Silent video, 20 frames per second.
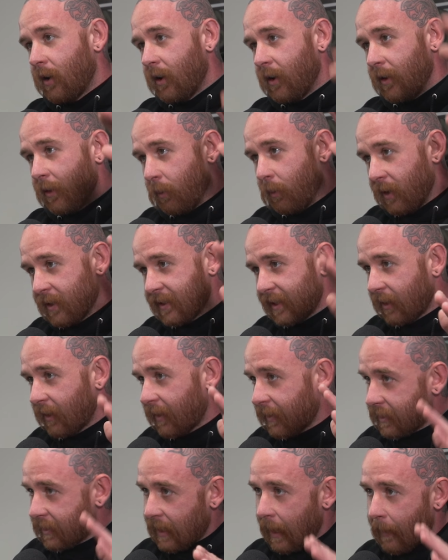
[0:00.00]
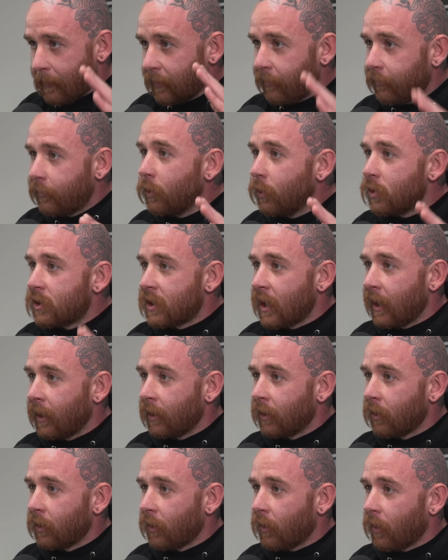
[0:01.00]
and the ones that are at the top of the food
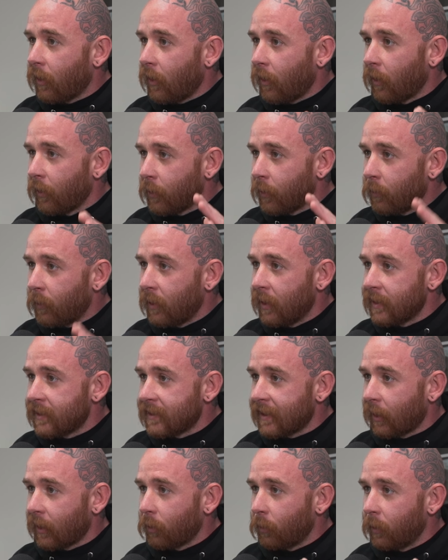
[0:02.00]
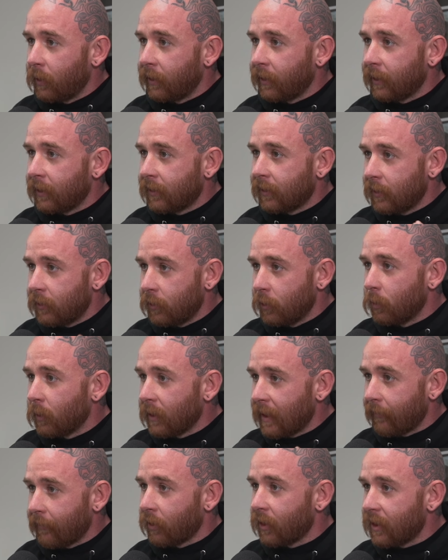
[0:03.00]
chain are the ones that are willing to do
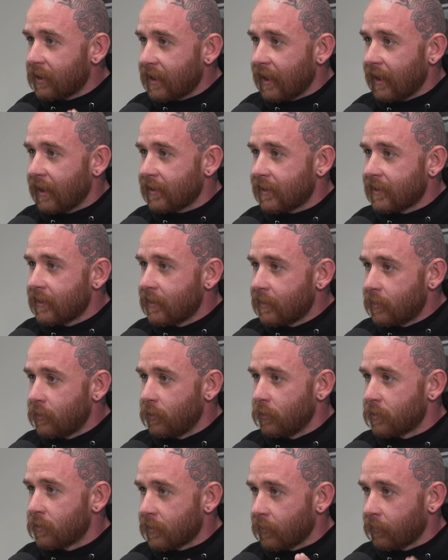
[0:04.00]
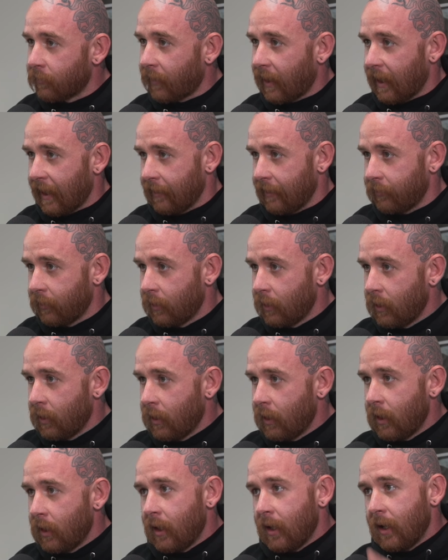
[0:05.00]
whatever it takes to survive.
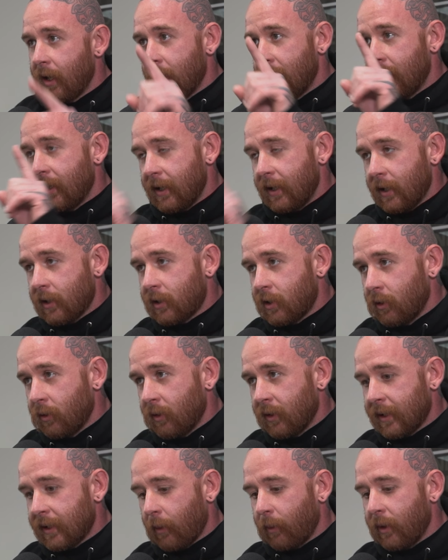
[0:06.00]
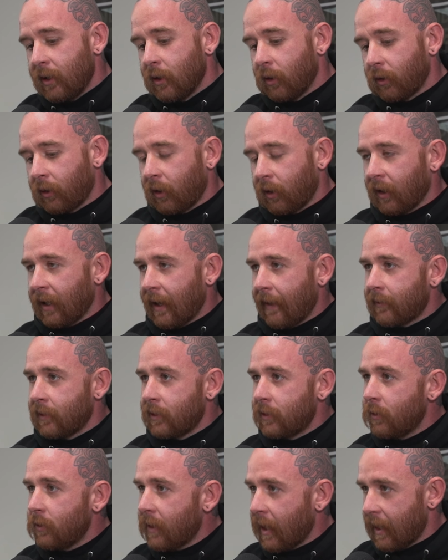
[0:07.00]
The issue is that we no longer have to
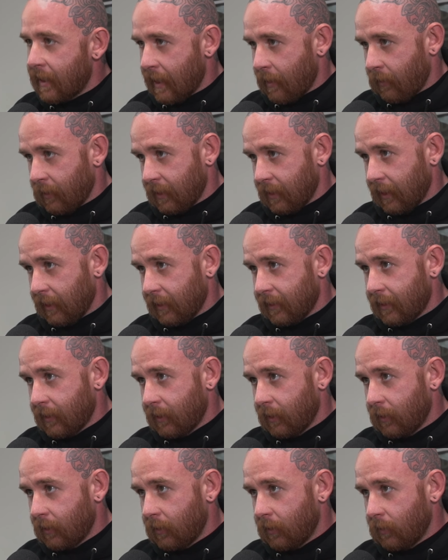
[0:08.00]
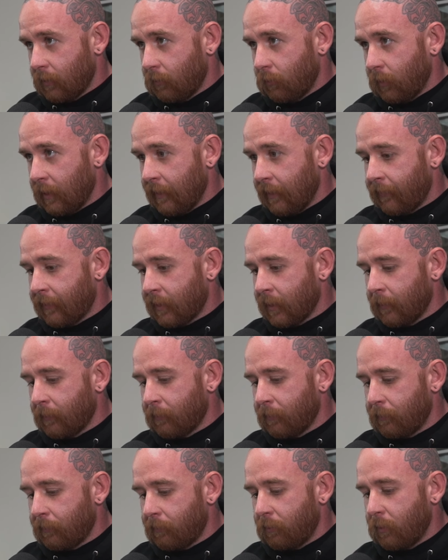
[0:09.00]
do that nowadays. We
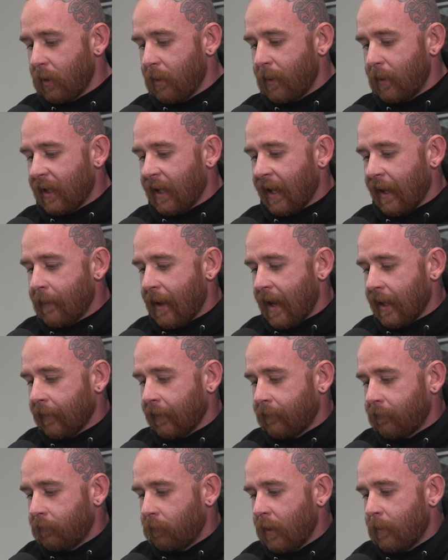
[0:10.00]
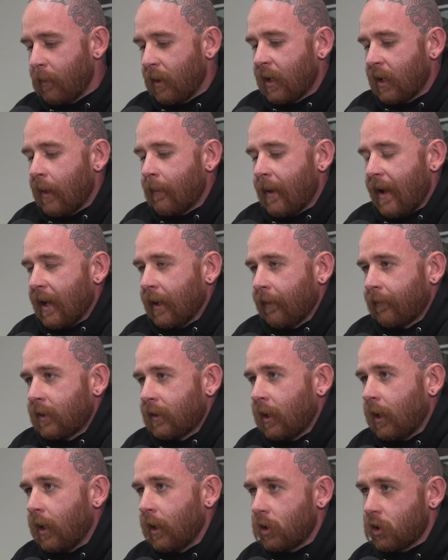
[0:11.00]
become out of
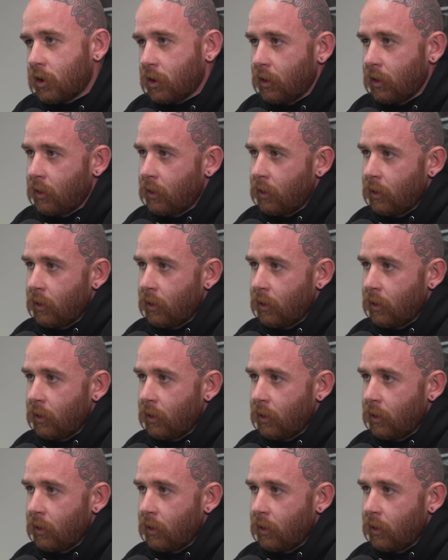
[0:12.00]
touch